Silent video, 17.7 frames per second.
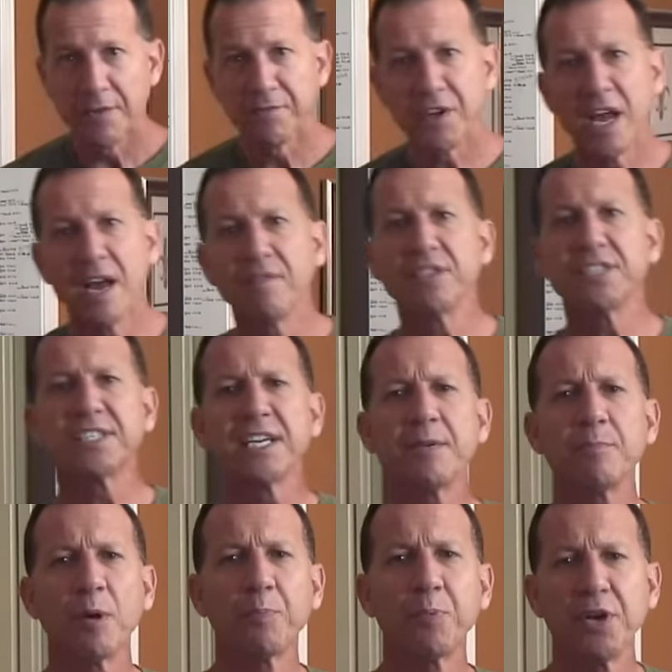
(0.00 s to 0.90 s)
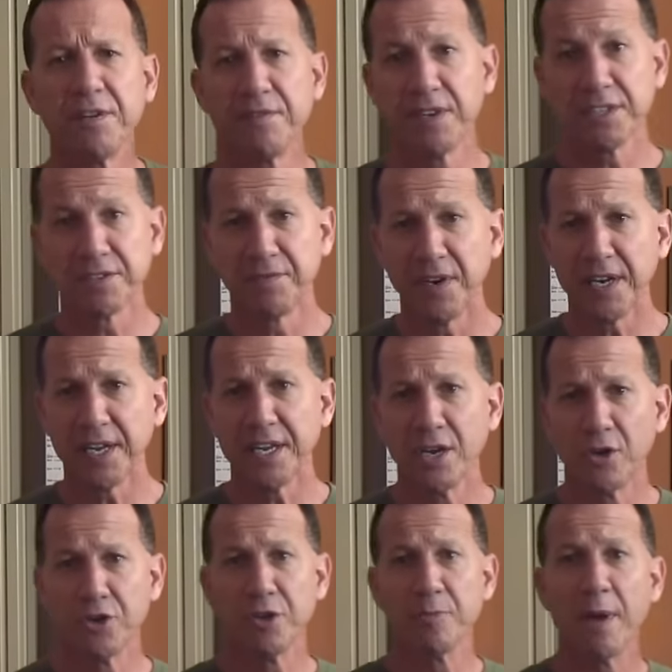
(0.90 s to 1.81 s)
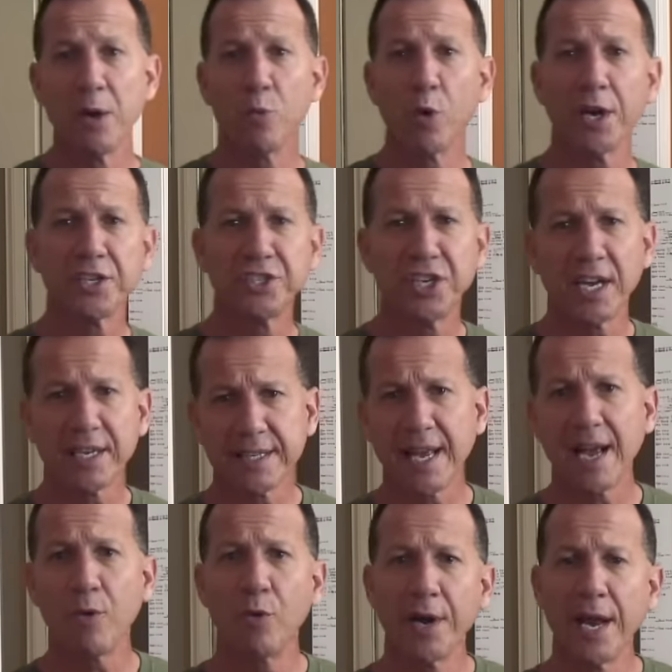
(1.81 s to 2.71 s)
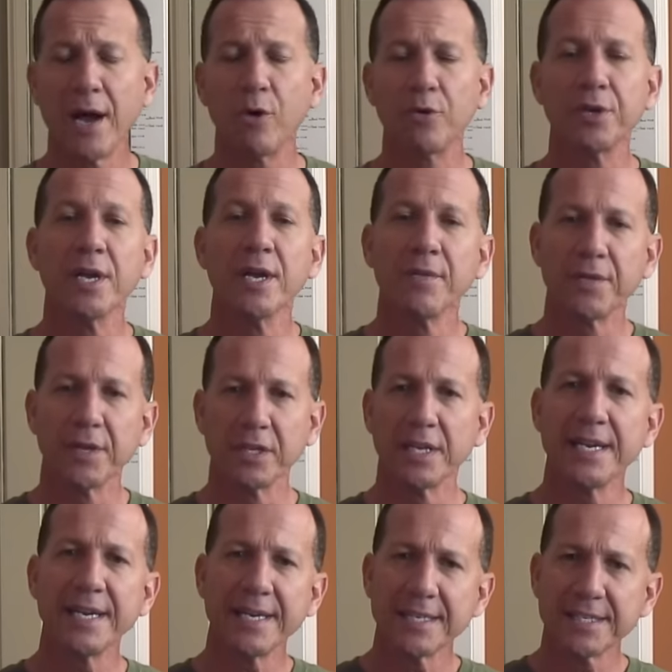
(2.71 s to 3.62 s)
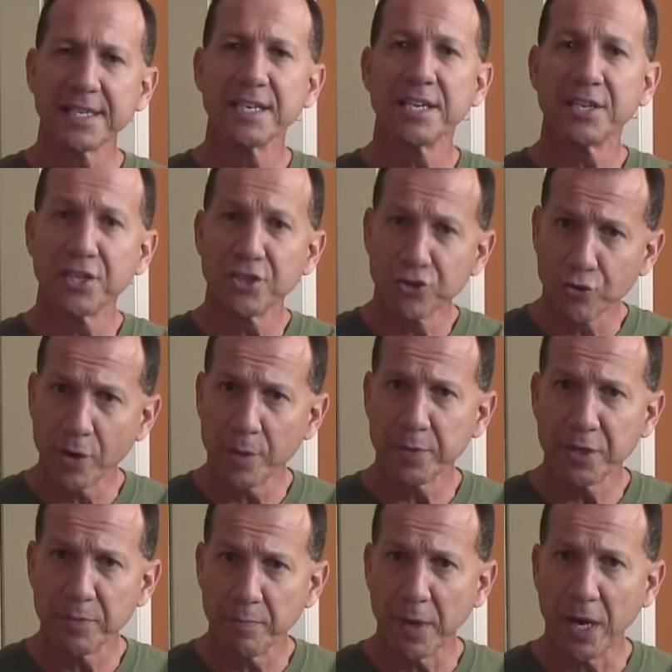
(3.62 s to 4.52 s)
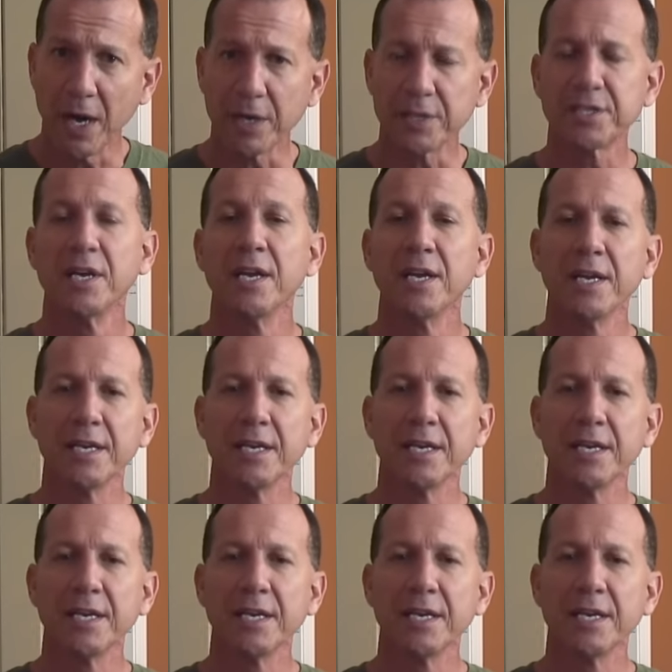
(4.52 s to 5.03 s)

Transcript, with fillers: If you haven't seen my previous video, you may want to check that one out. The link is in the description box.